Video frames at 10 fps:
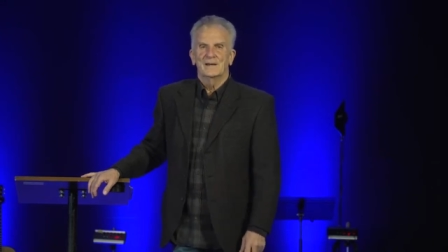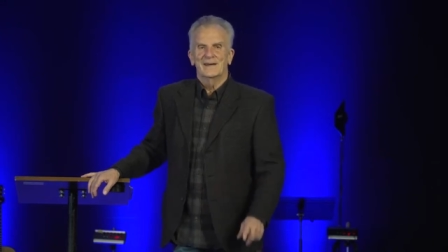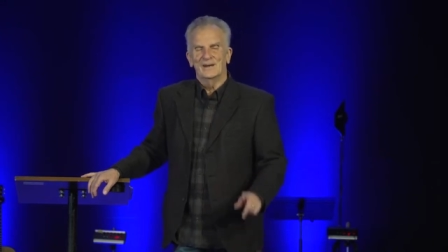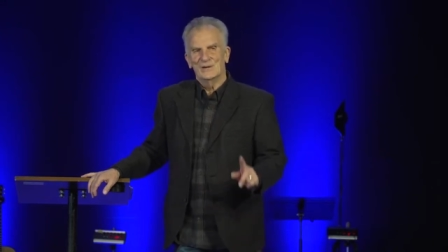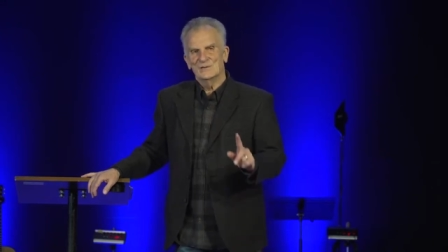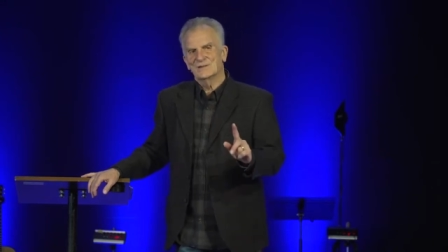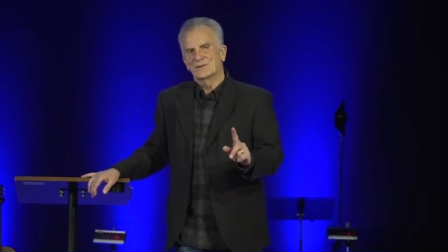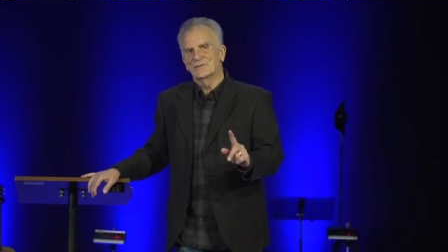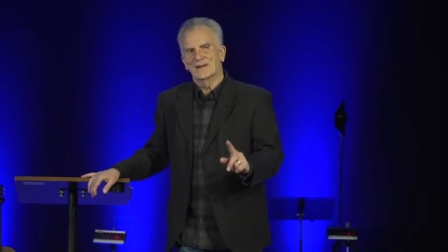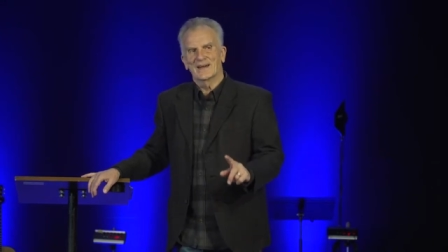And here's the
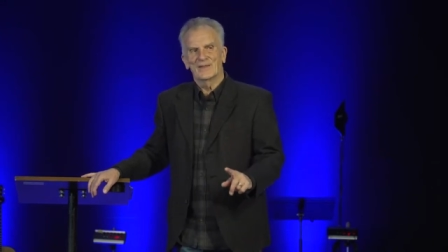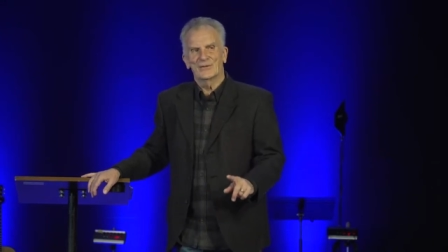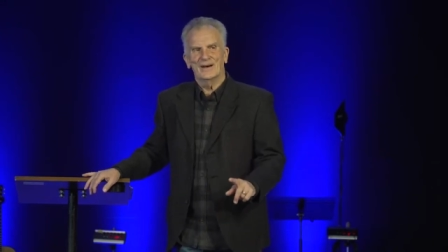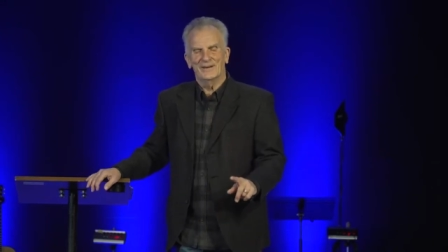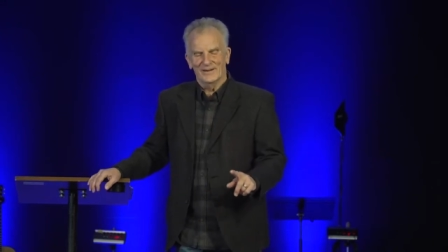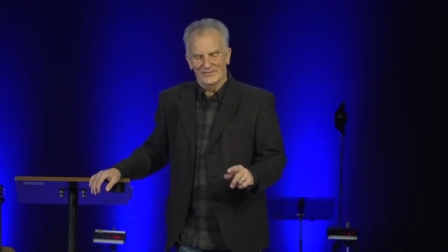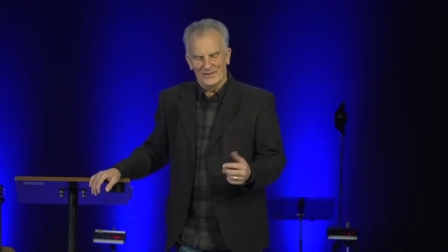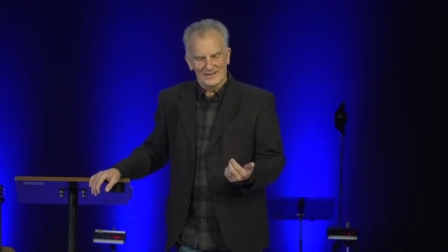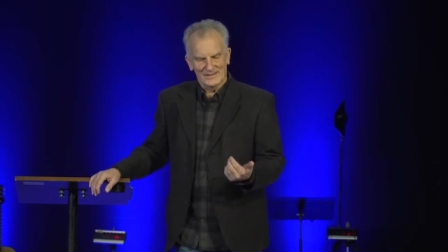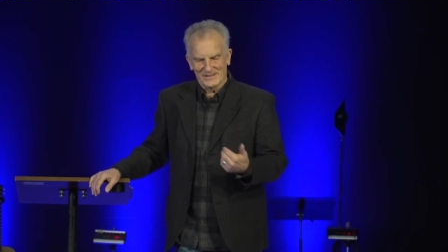thing I thought of
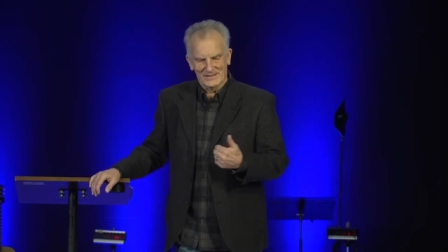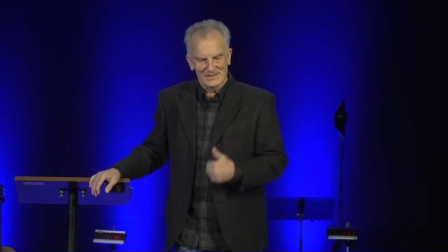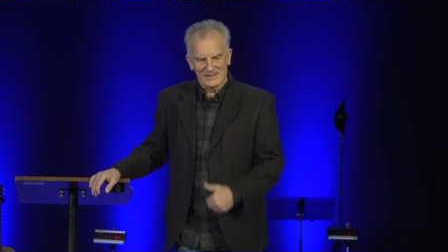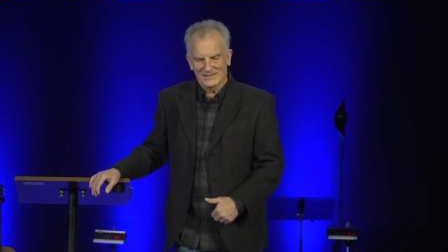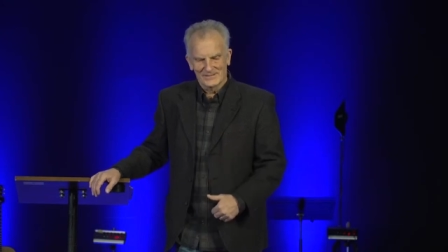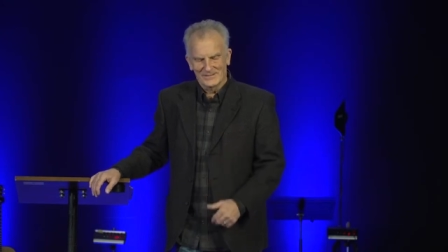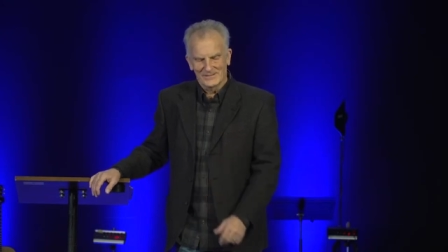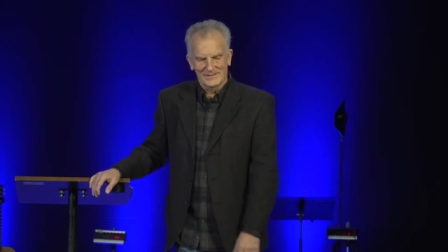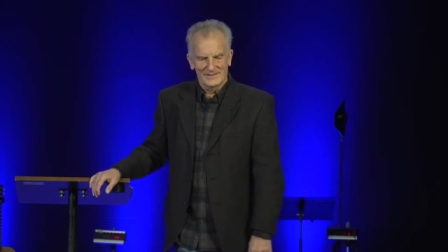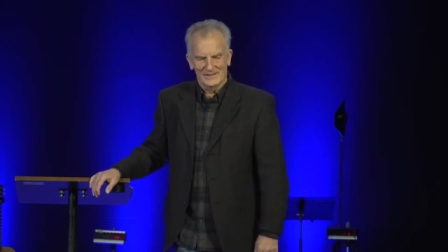this that just
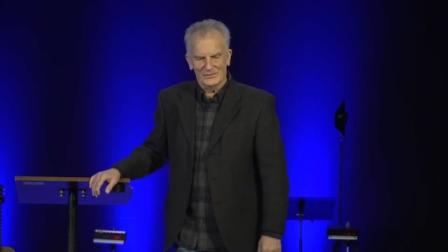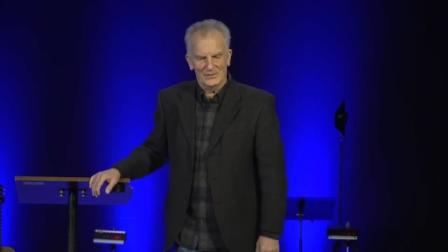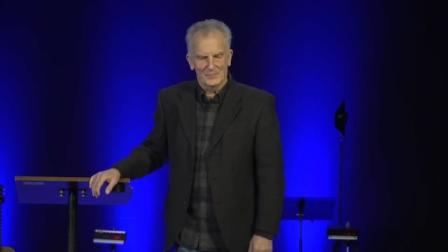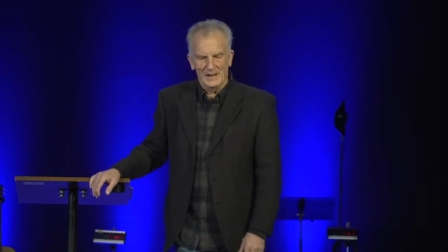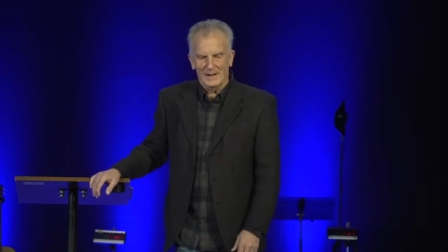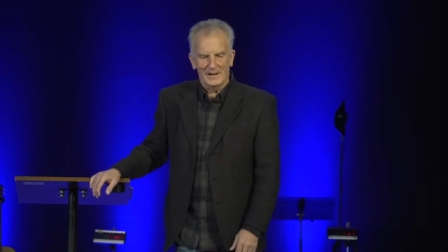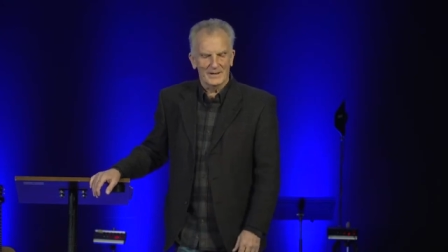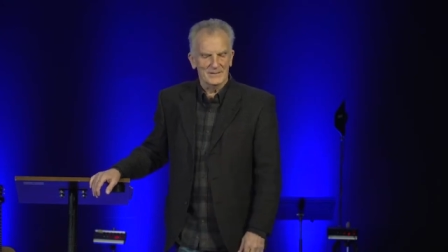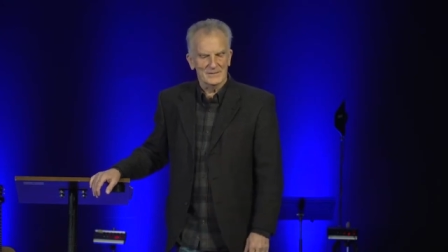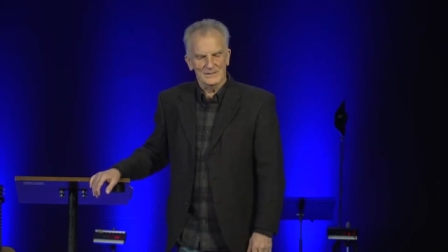entered my
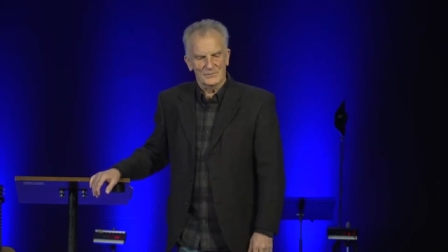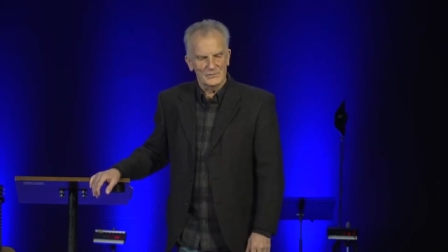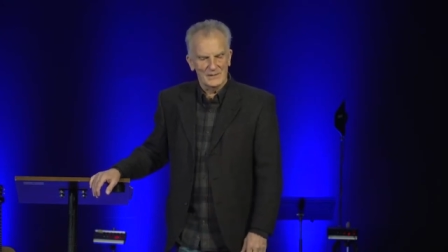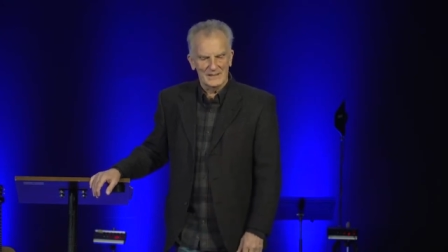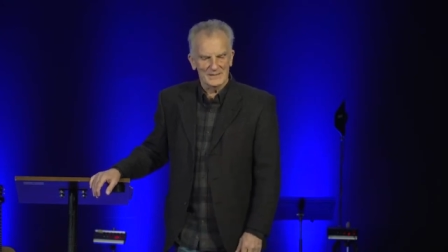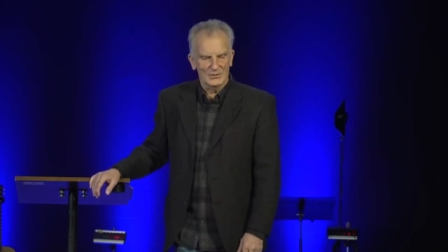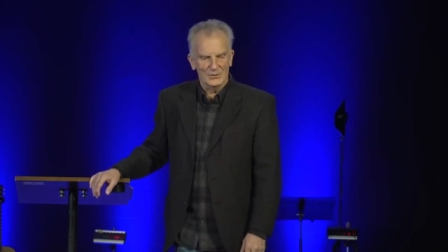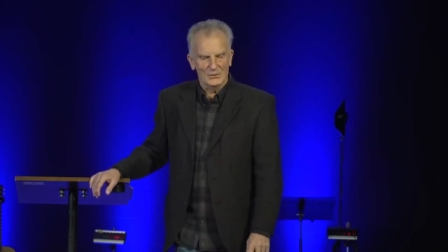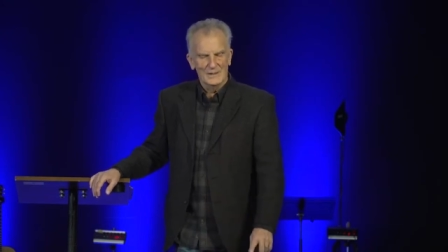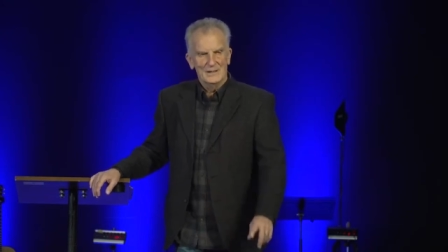heart just a few days ago.